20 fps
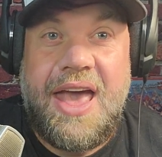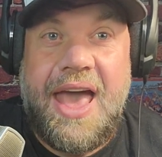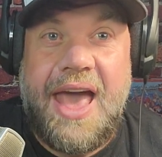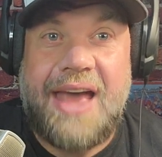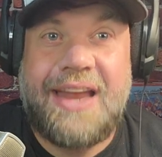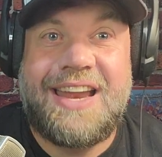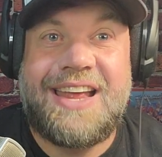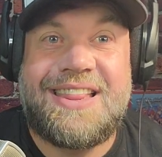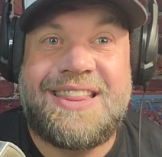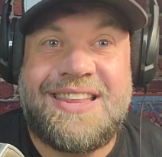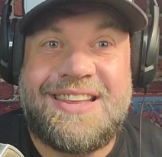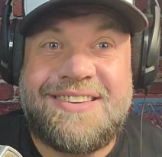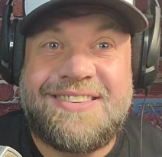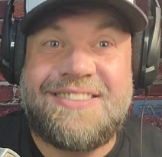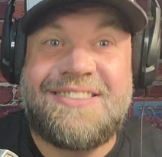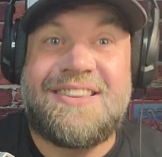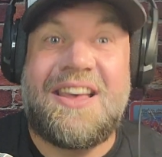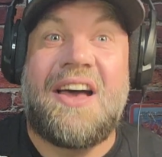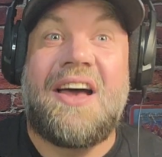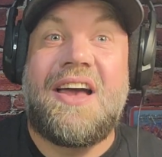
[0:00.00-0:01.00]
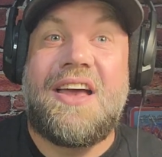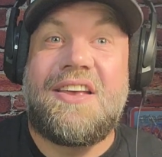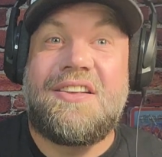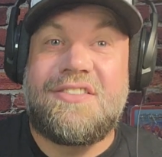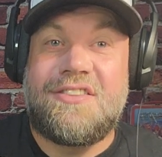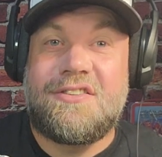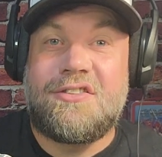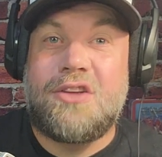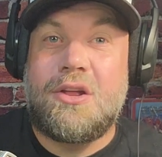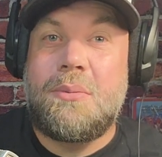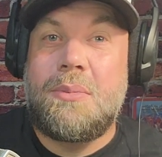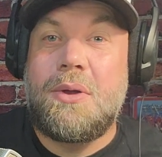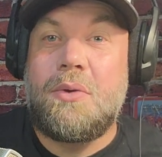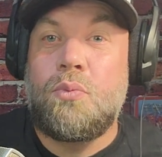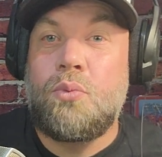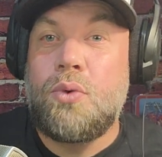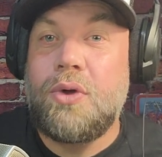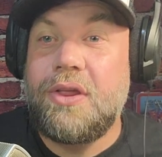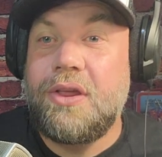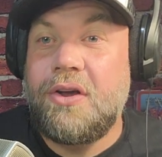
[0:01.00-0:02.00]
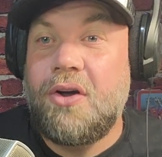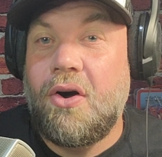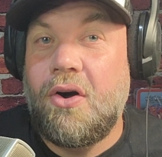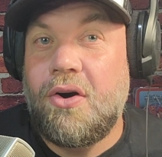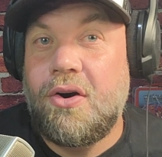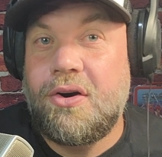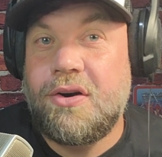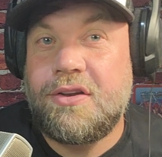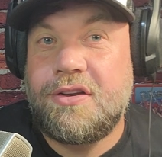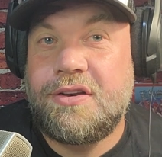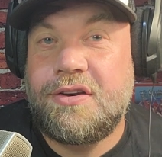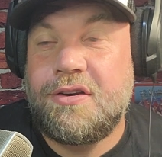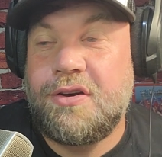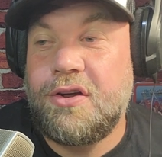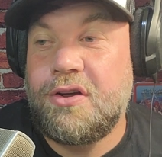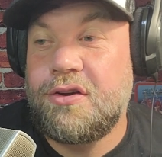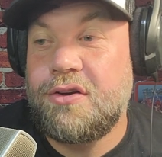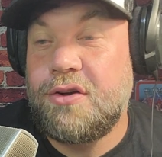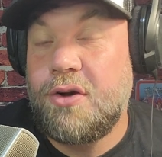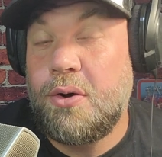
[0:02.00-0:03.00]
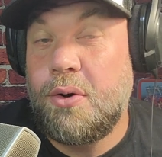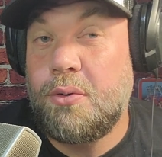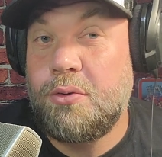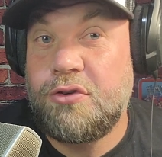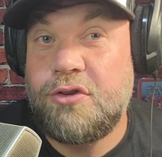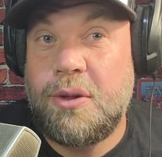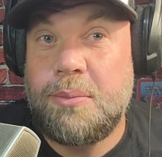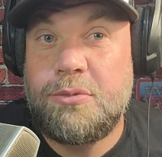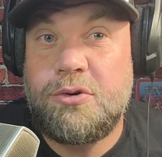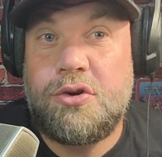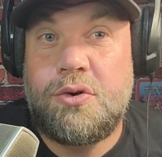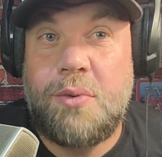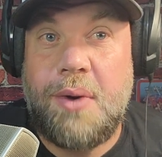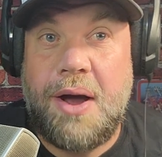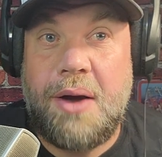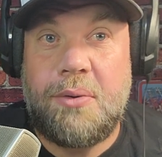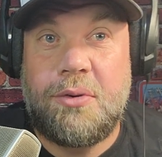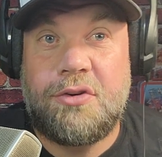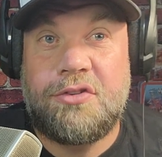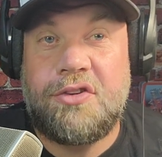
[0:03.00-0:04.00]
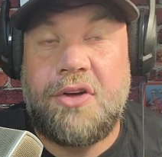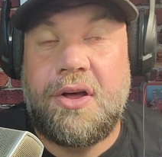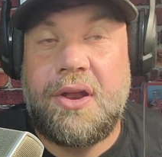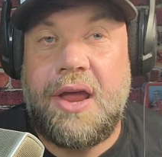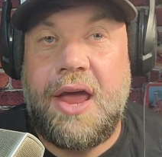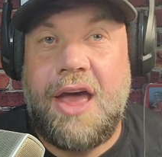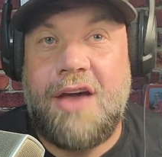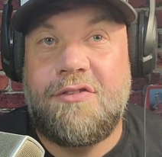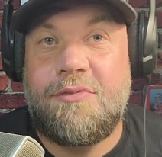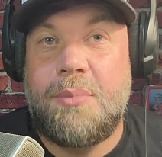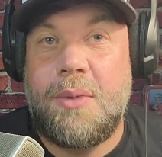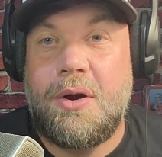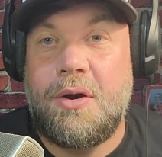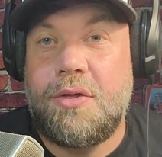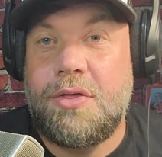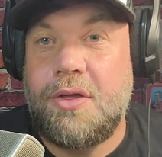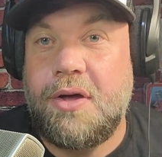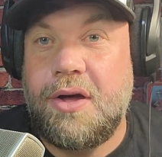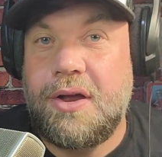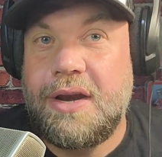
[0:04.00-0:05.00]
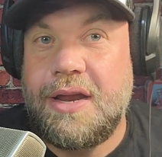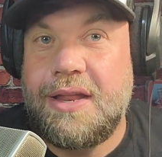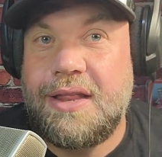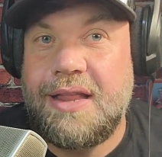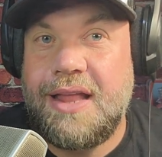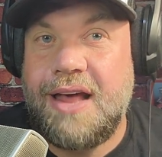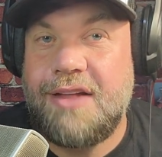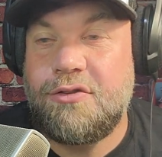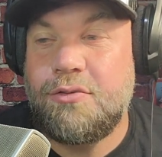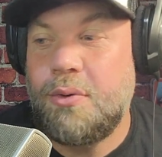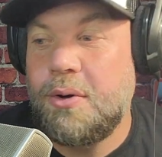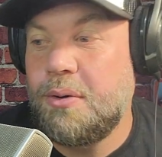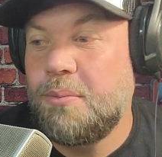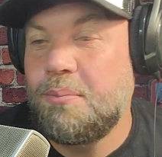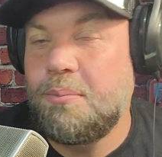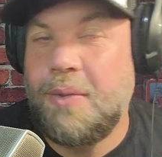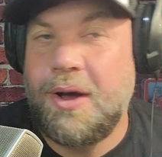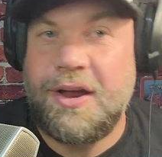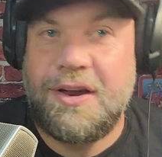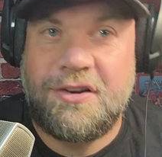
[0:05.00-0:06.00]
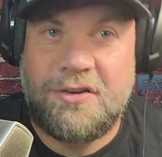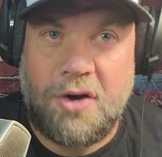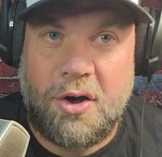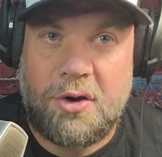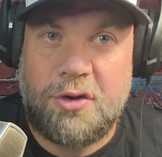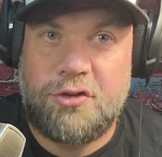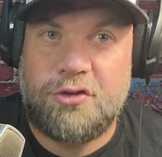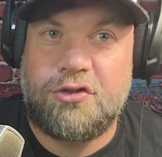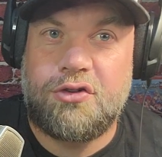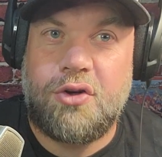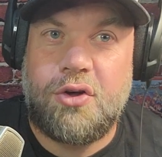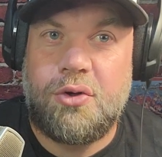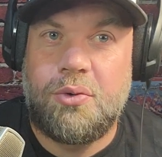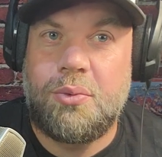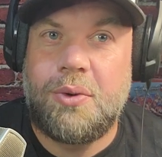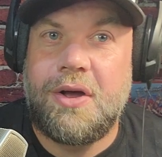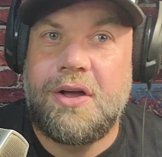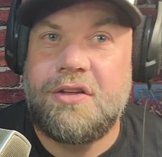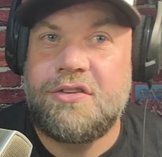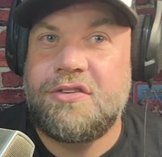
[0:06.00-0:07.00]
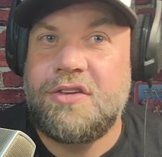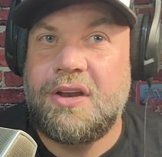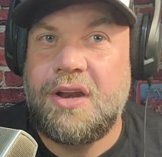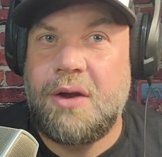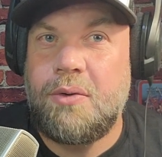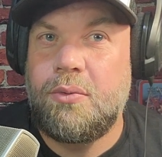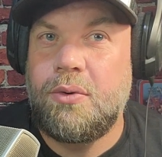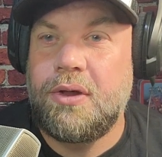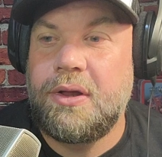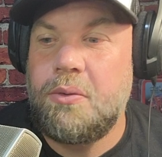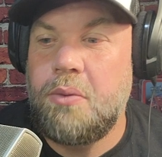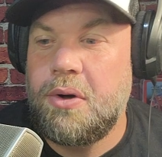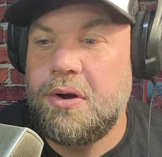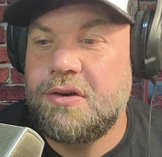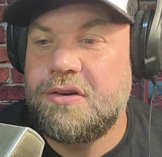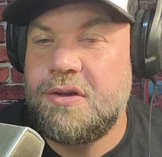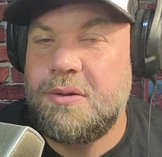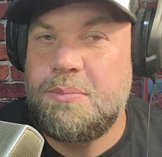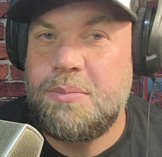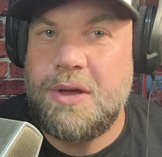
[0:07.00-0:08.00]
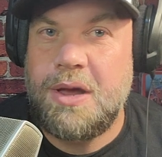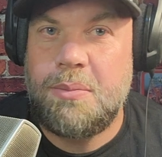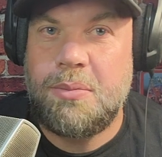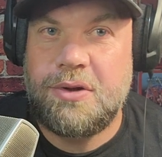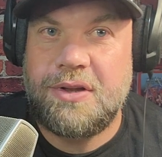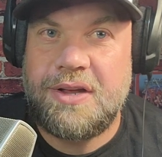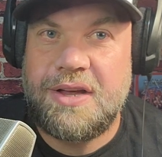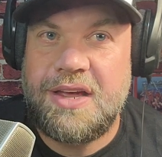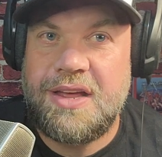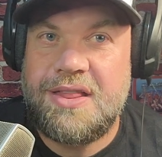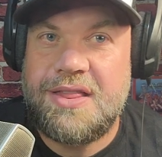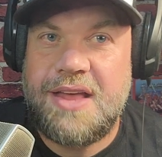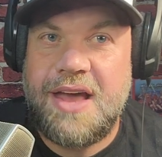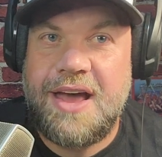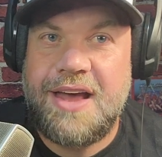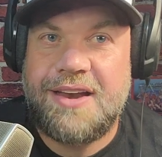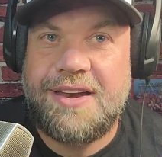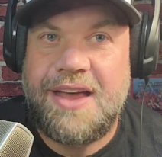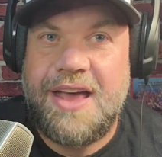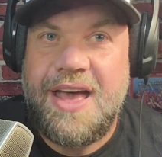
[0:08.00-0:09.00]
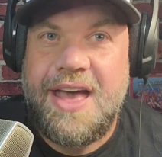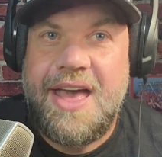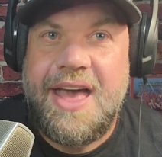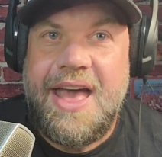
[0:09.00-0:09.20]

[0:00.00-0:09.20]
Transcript: And at this size, it's going to be really hard to go sub two hours on a half marathon. And that's what my daughter's goal was. And I really want to be able to hit that.